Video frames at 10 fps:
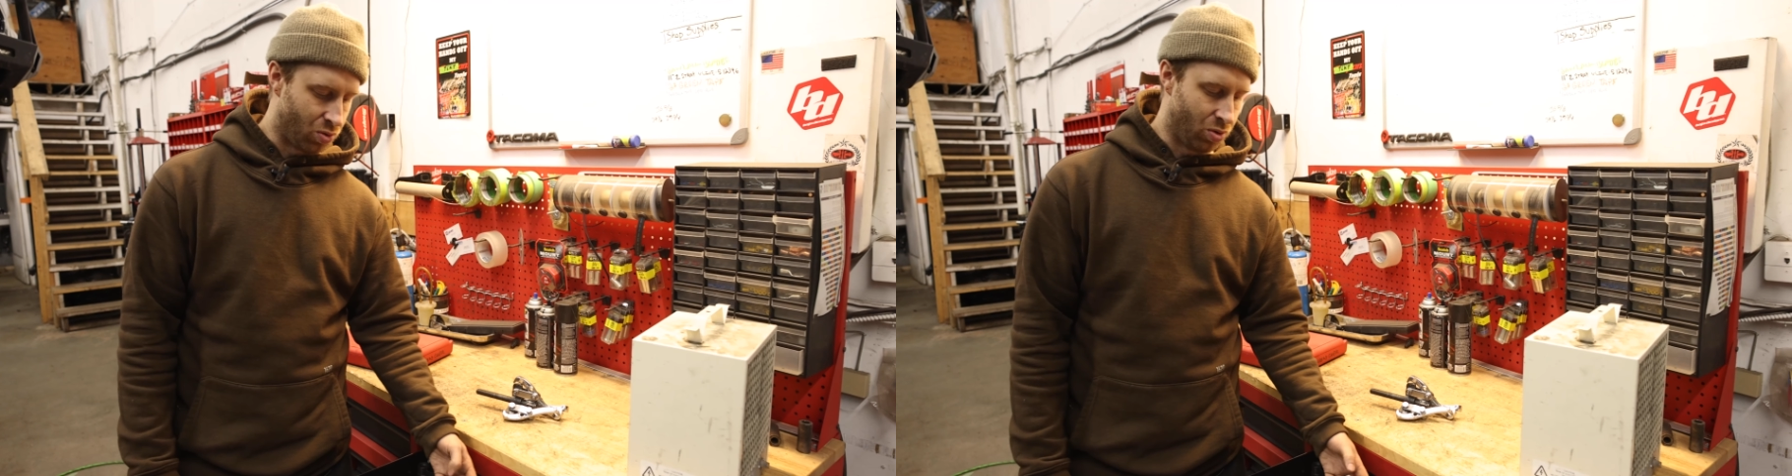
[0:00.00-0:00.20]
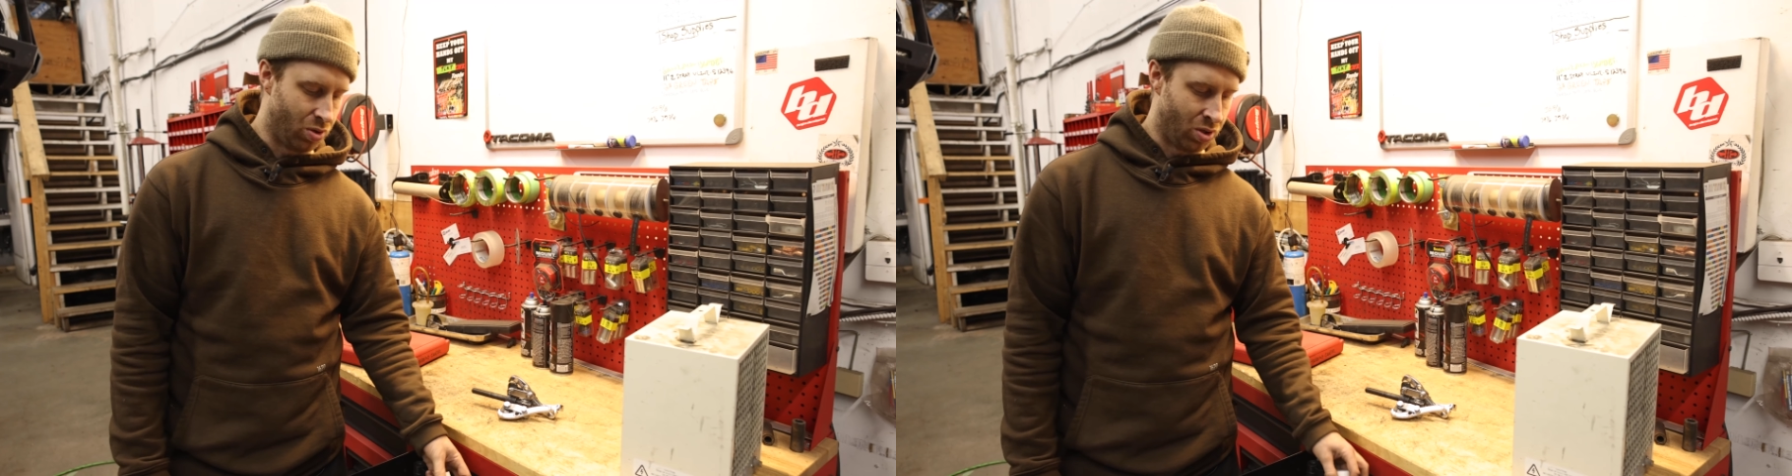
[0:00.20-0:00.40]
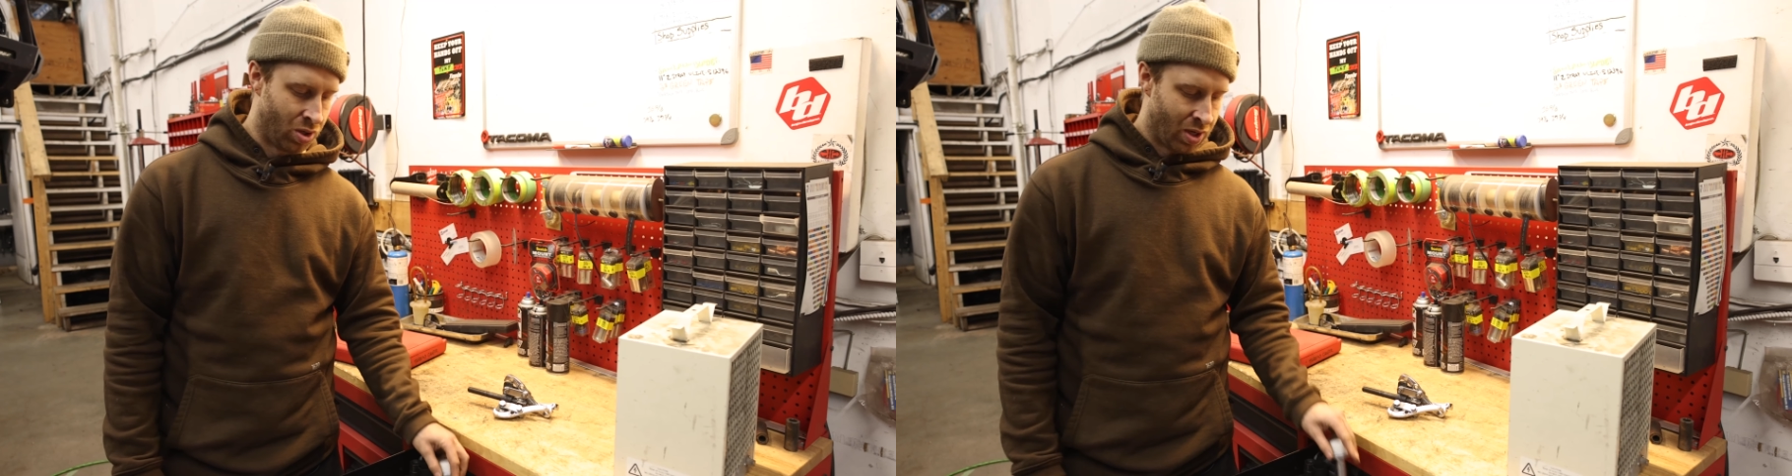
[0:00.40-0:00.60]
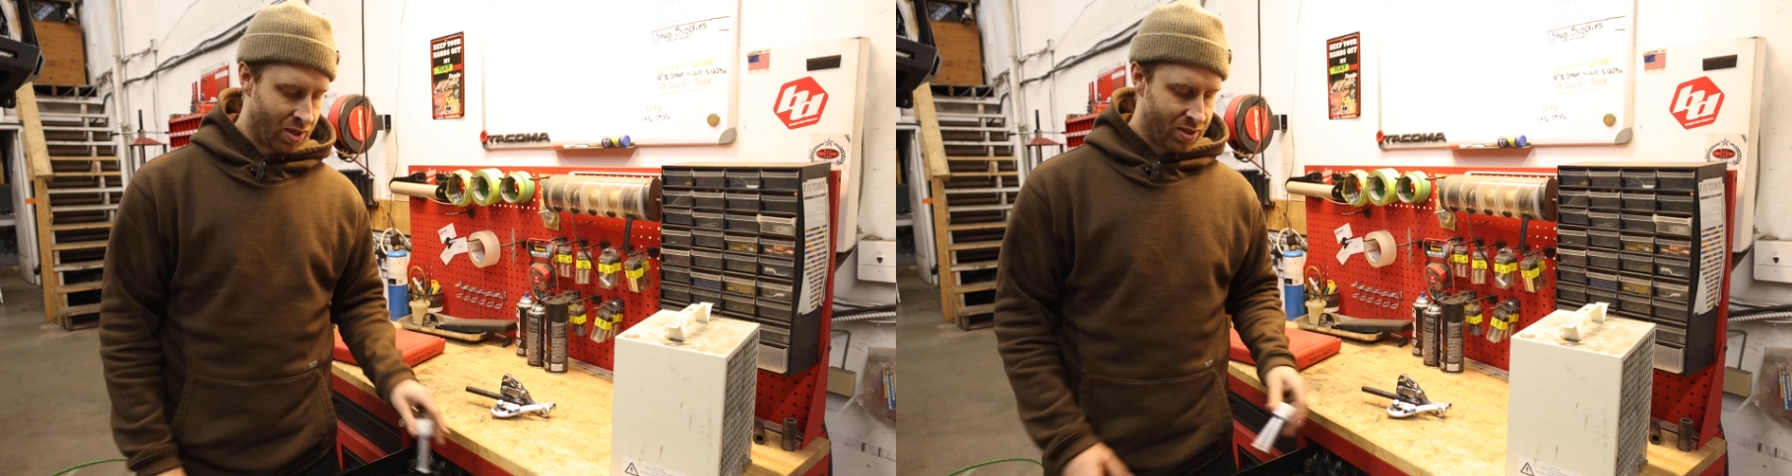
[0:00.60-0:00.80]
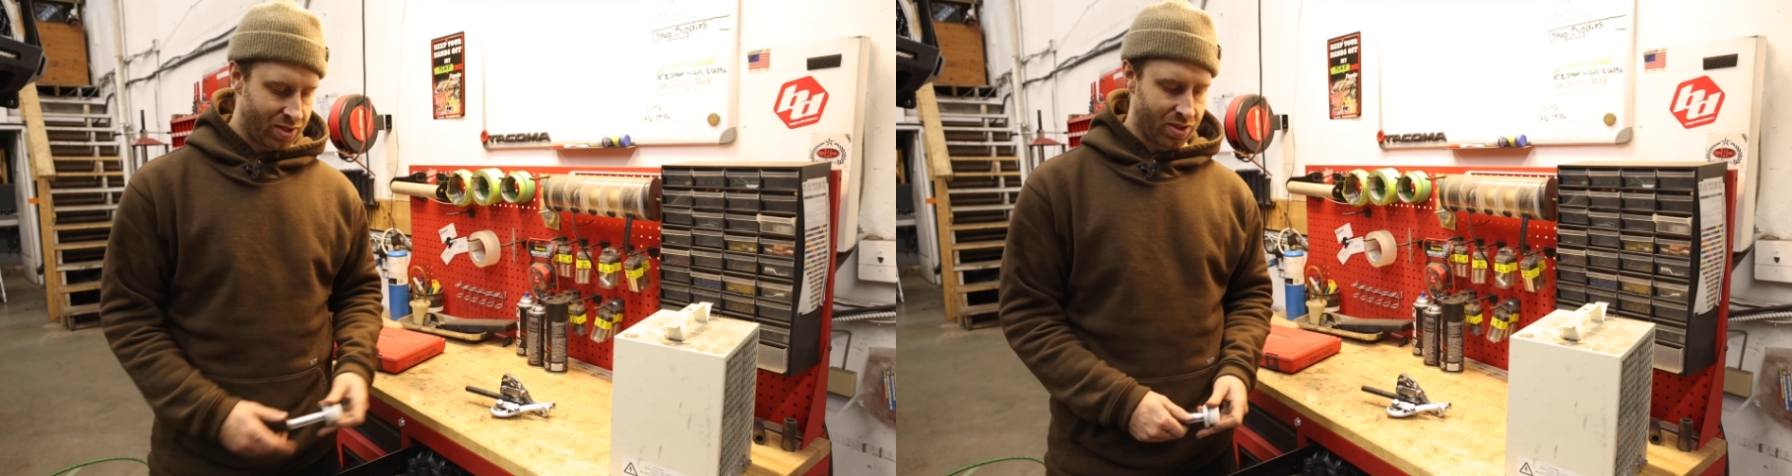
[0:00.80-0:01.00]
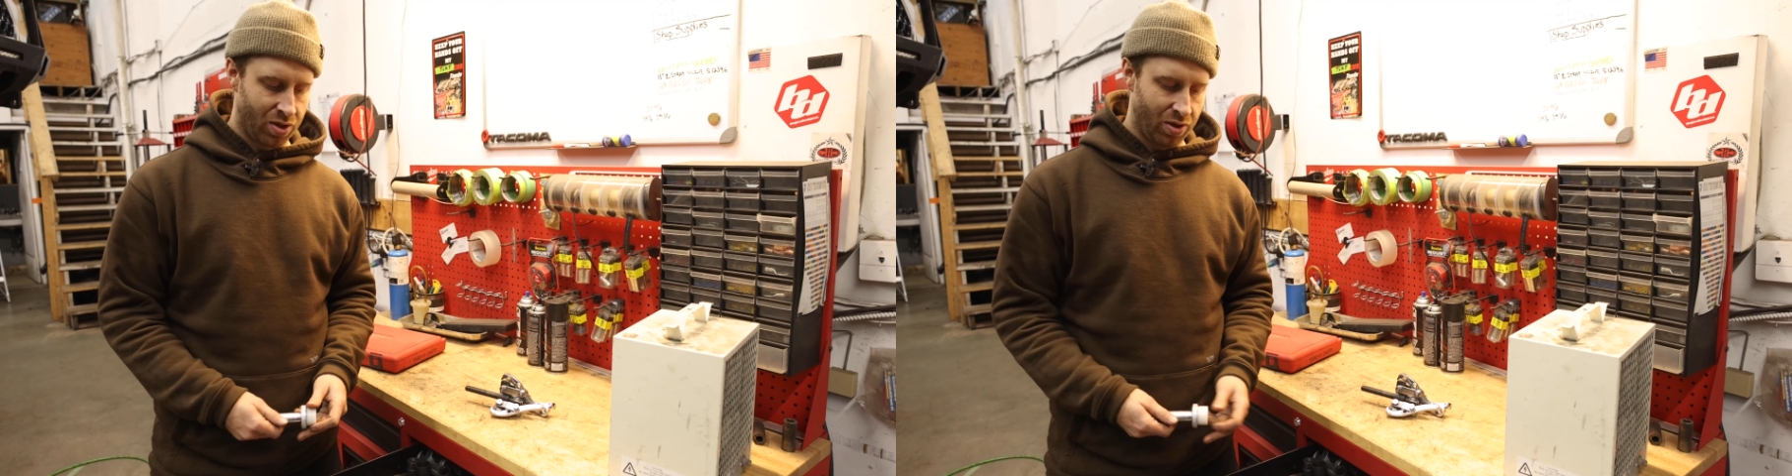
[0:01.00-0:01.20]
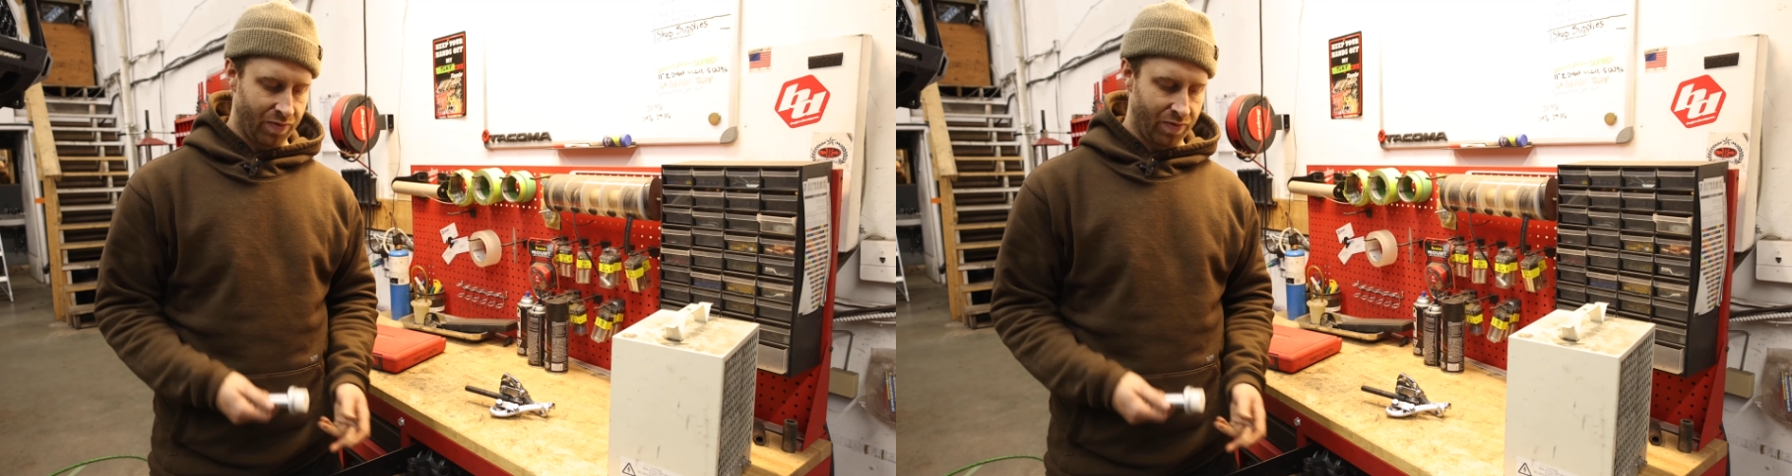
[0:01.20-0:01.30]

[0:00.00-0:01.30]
tool. So